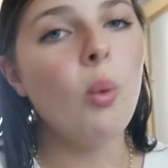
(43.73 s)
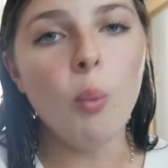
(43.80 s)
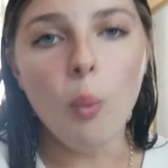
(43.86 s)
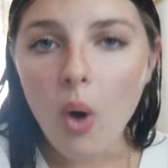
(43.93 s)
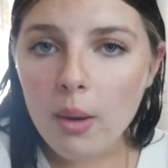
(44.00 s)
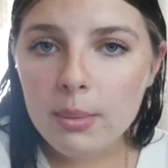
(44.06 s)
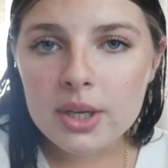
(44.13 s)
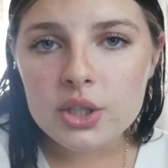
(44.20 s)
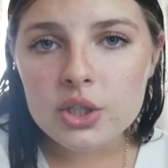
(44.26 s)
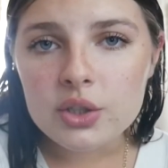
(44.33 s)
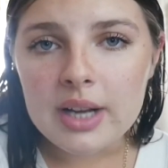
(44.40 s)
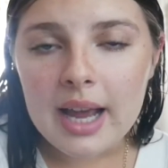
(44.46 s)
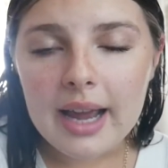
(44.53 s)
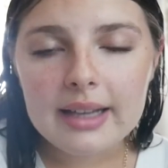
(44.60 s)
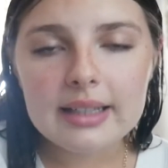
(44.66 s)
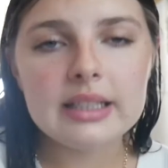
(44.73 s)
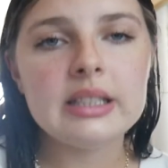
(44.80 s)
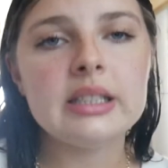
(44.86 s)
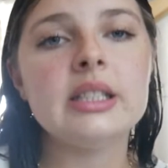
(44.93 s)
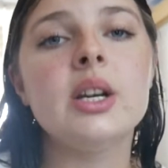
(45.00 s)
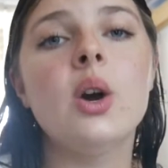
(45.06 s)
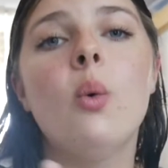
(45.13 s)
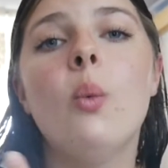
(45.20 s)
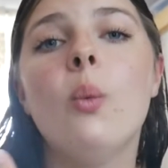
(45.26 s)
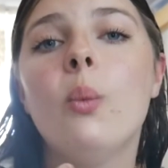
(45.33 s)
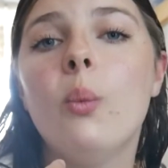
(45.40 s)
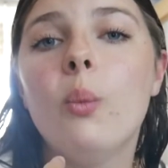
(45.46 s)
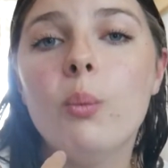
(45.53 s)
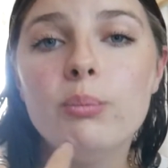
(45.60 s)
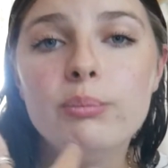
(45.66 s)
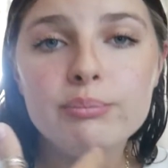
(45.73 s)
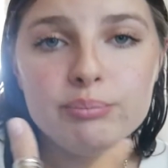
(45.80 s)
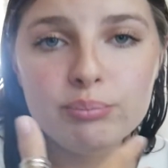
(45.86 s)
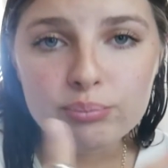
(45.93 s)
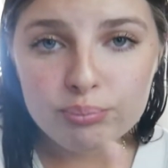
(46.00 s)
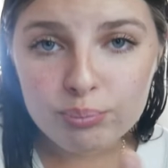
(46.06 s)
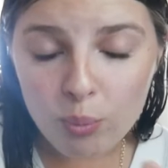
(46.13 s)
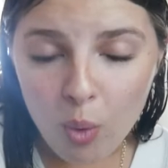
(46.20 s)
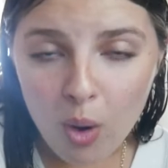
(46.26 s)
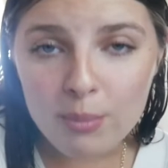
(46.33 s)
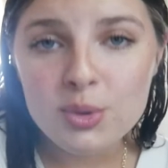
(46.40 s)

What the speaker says: What I'm gonna do next? What